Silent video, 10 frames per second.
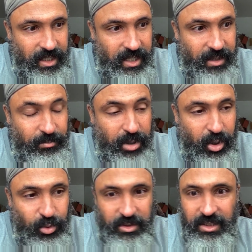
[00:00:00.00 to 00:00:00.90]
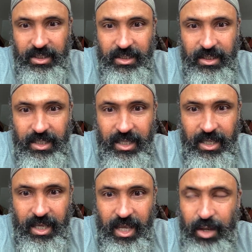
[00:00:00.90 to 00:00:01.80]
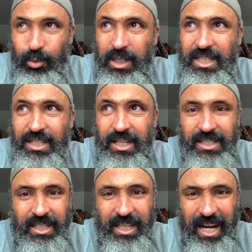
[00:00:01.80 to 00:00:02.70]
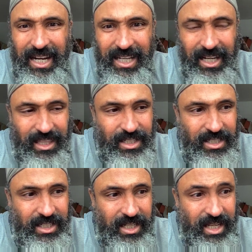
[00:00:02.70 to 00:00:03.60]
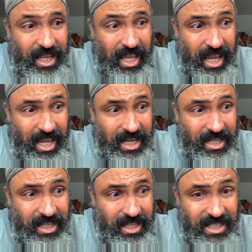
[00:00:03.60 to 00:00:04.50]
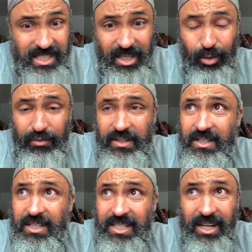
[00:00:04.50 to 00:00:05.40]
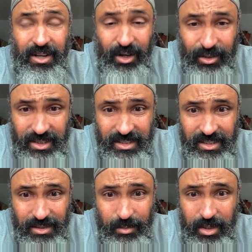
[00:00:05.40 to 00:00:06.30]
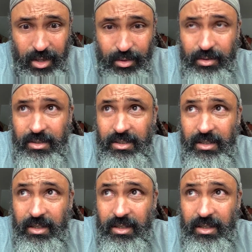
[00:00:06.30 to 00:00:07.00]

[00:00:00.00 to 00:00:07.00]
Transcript: and imposing a religiosity, ideology, and selfishness and a narcissism on others.